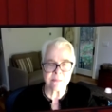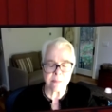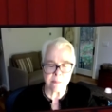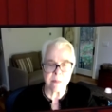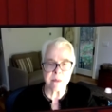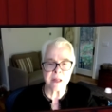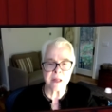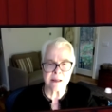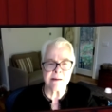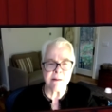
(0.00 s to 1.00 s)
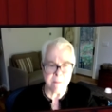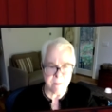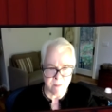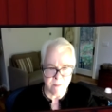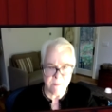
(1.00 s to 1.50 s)
itself uh,
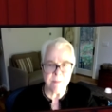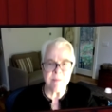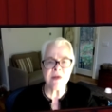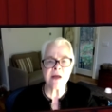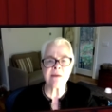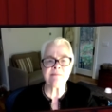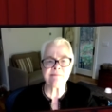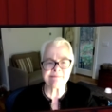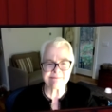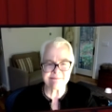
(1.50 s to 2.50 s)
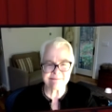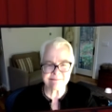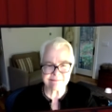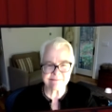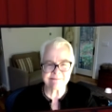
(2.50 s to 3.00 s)
about all of the stories it hasn't
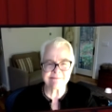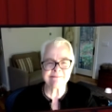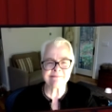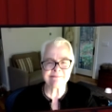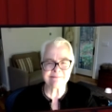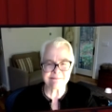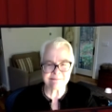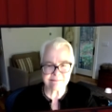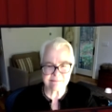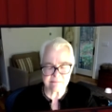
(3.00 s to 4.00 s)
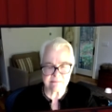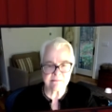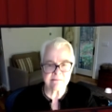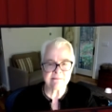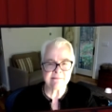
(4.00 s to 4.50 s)
been telling for decades, the
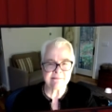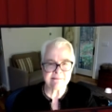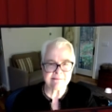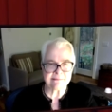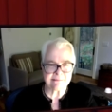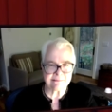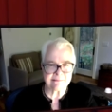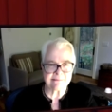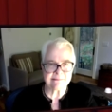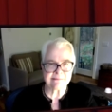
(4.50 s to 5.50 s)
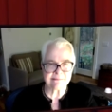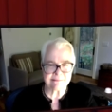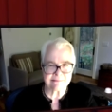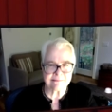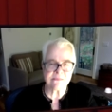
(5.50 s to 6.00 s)
stories of people of color,
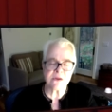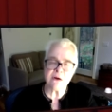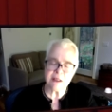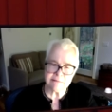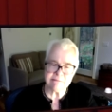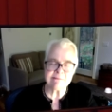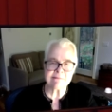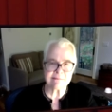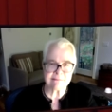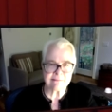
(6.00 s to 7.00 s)
not casting people of